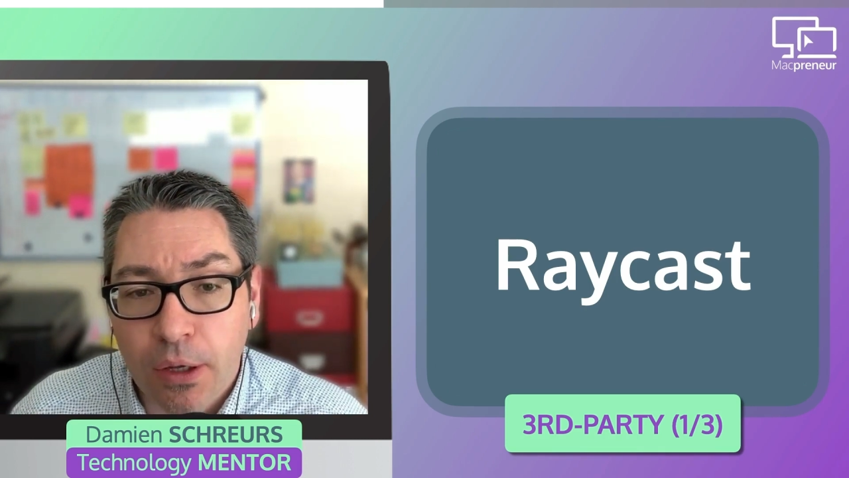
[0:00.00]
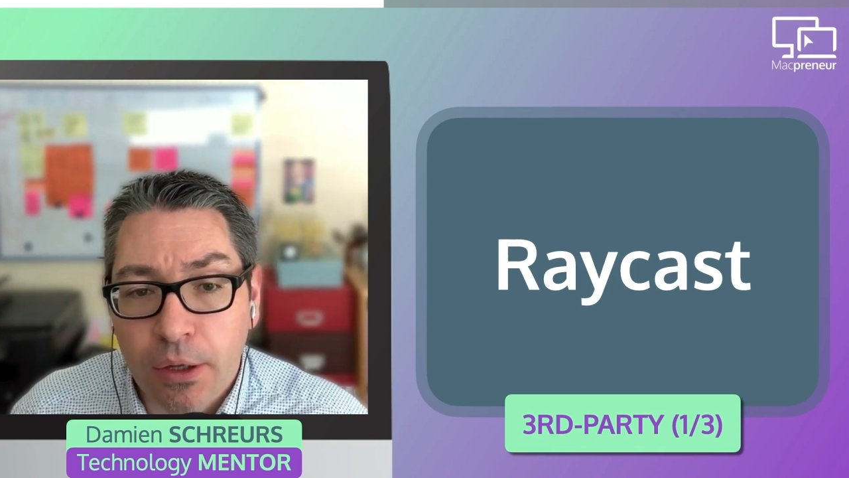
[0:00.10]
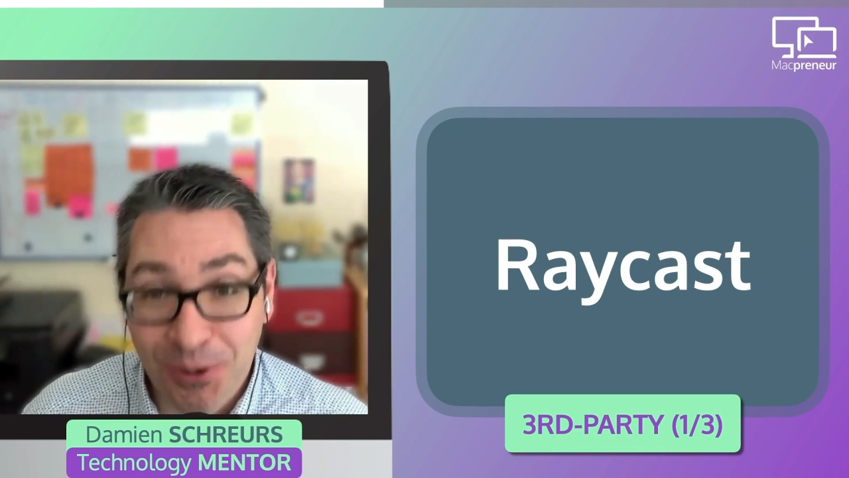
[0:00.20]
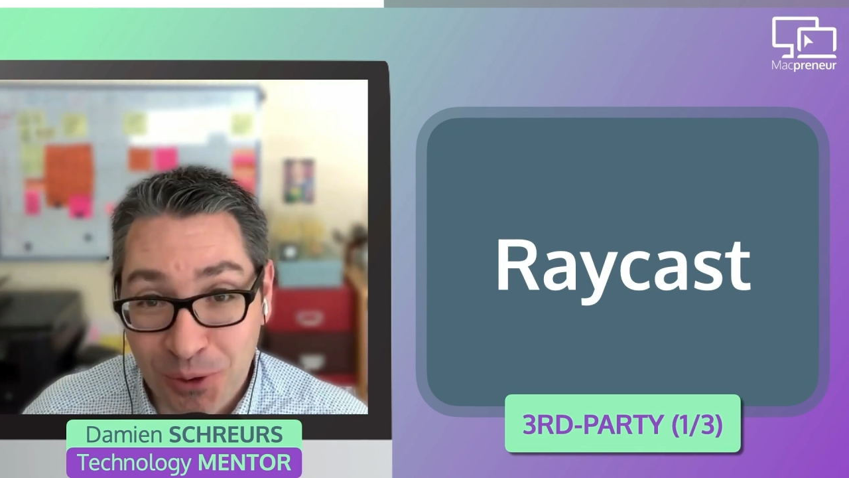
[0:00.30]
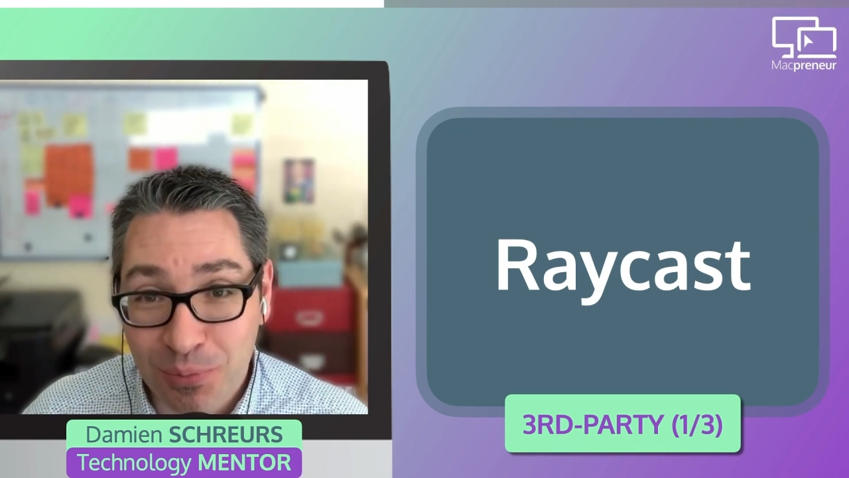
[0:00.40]

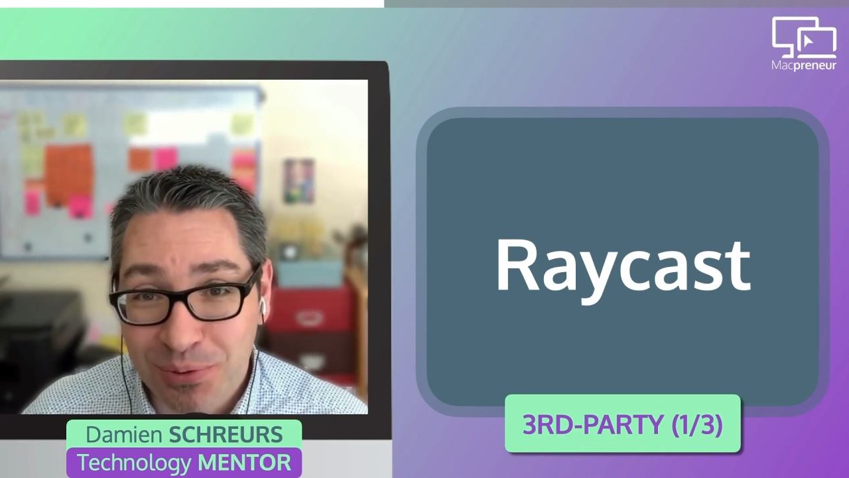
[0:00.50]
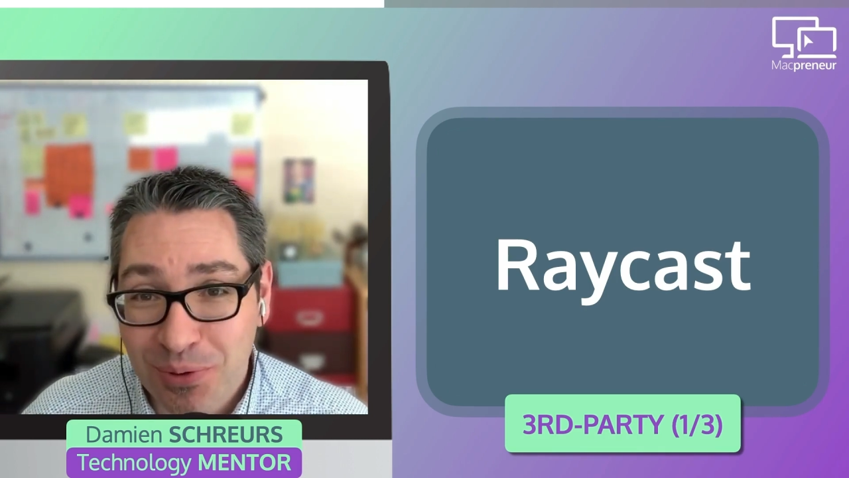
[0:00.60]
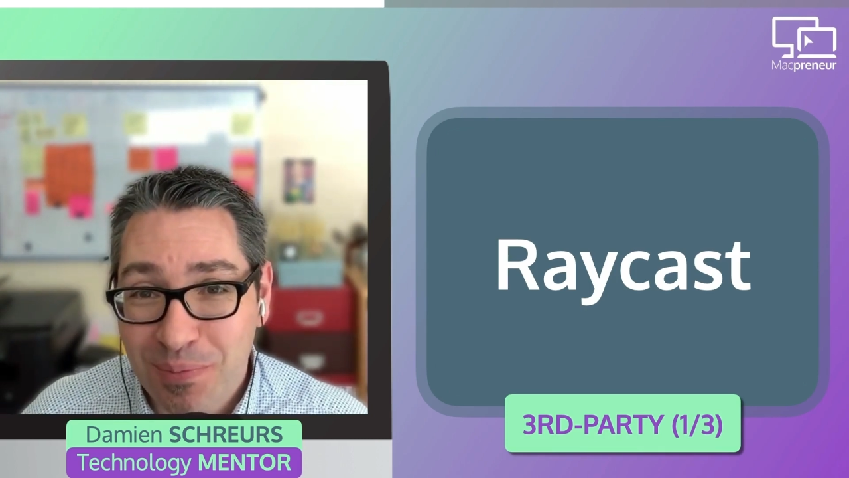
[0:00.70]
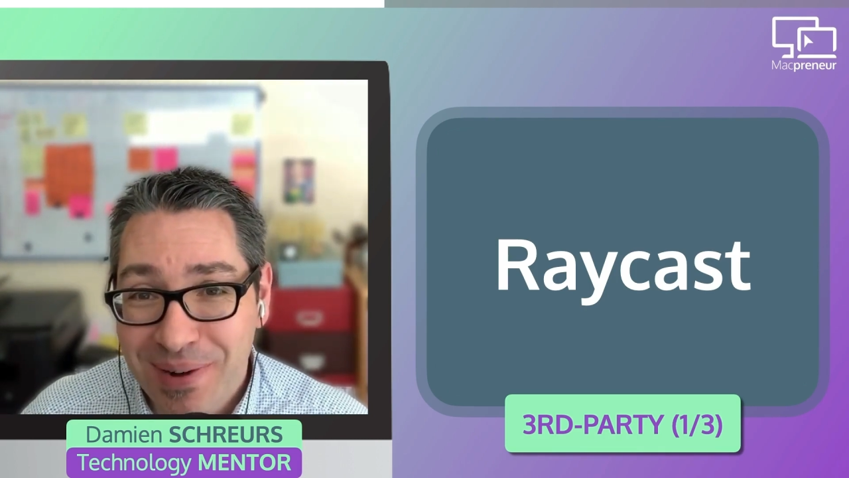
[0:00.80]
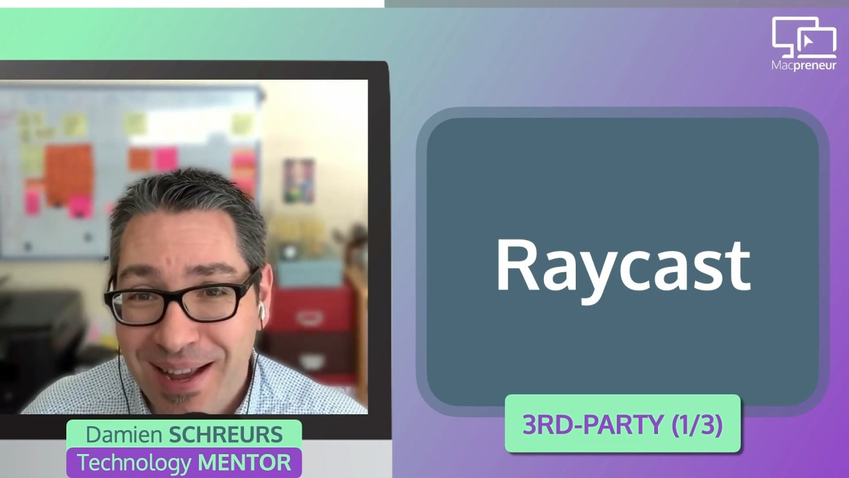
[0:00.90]
The Pro
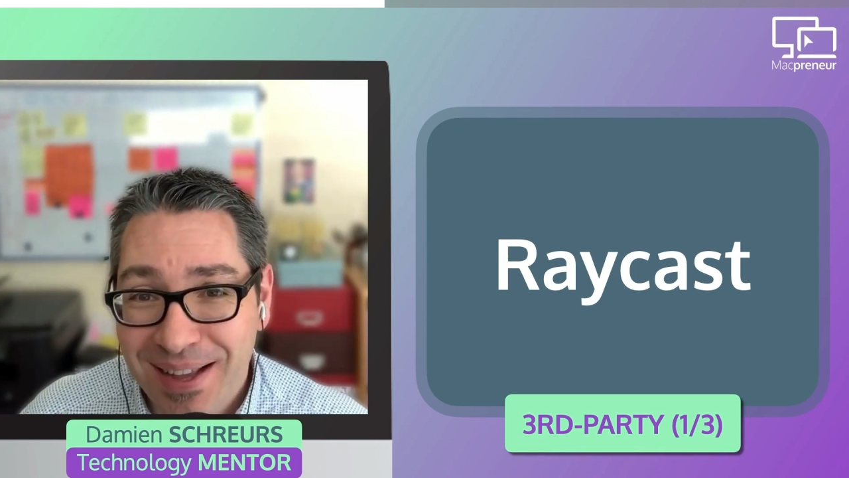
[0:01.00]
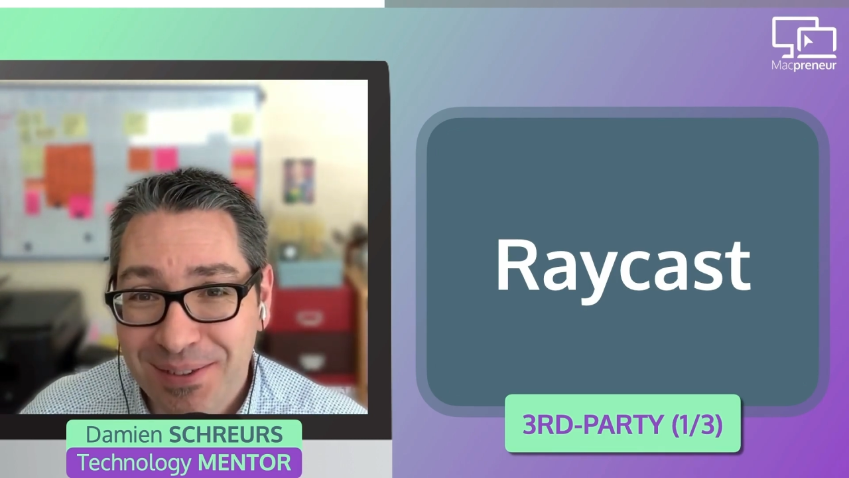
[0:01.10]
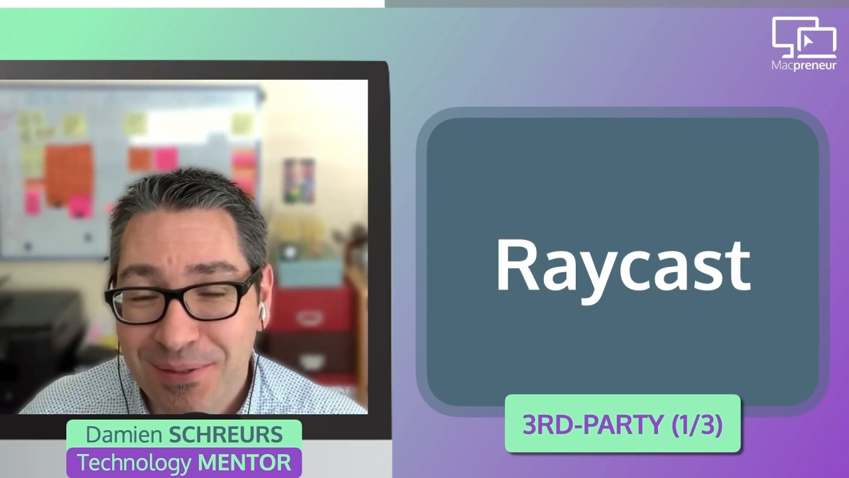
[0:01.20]
plan